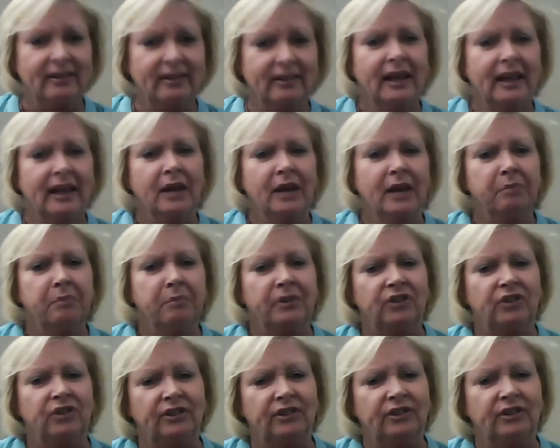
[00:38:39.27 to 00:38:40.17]
but she
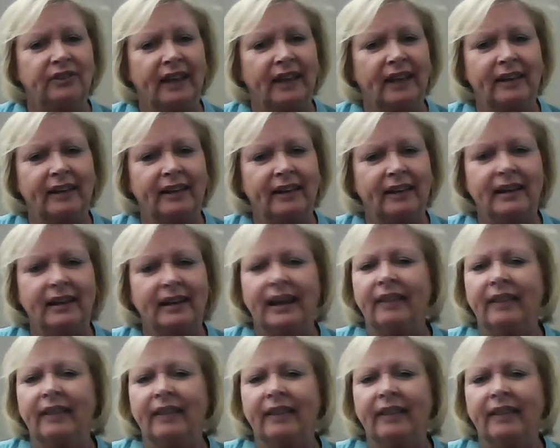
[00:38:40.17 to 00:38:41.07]
said there
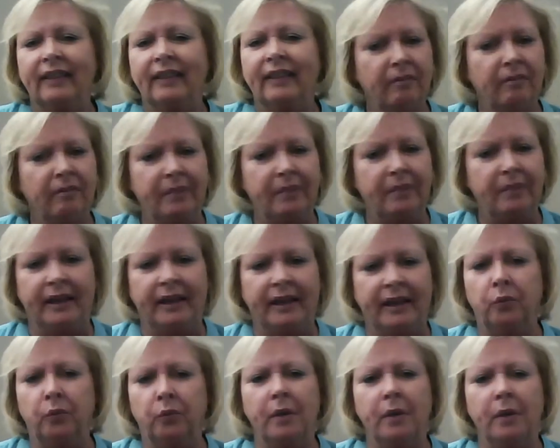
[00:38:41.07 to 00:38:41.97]
have been
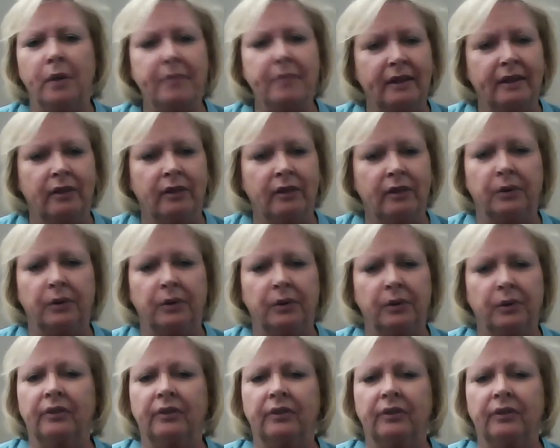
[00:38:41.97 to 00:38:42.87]
women throughout the
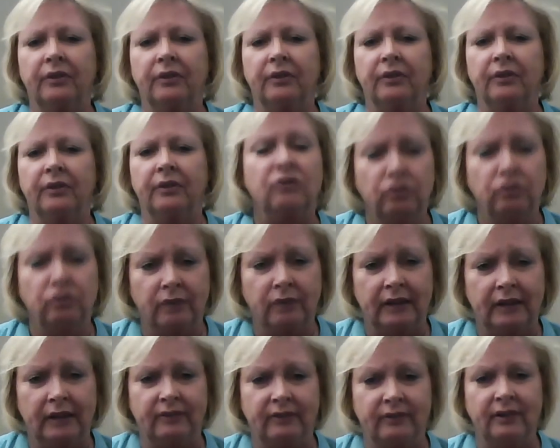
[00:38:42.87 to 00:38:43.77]
centuries
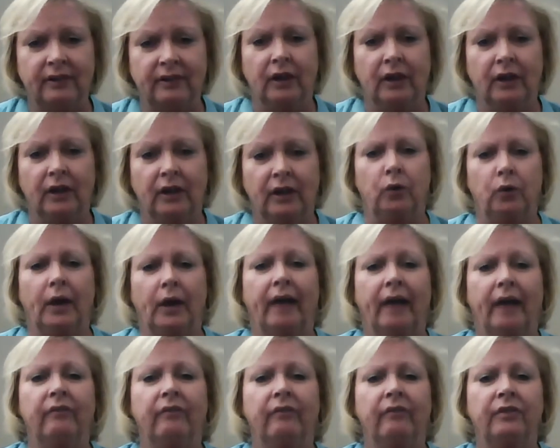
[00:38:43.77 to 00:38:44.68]
who have
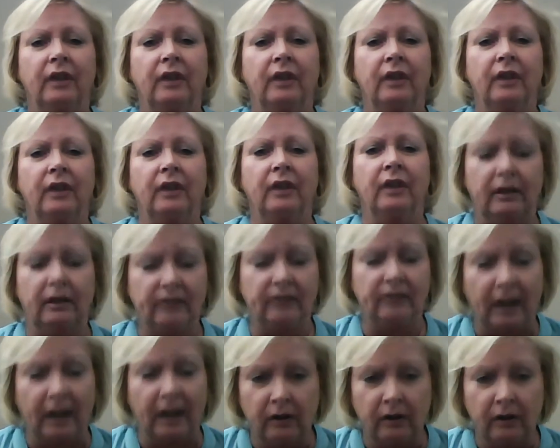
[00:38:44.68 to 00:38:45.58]

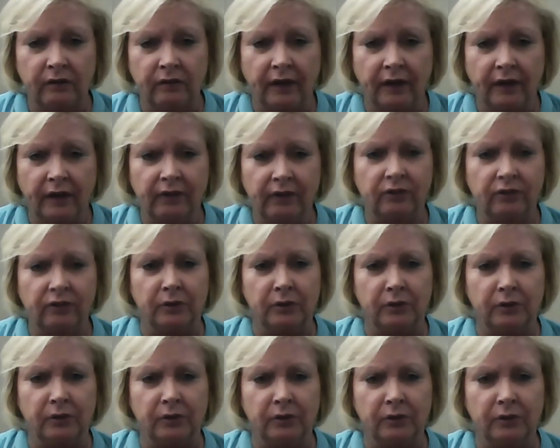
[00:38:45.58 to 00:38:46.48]
sacrificed their
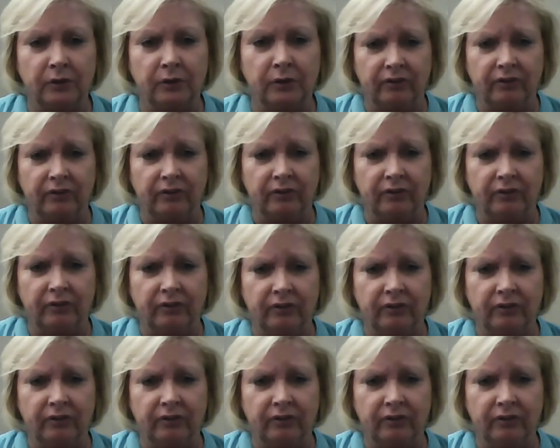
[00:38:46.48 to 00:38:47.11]
lives for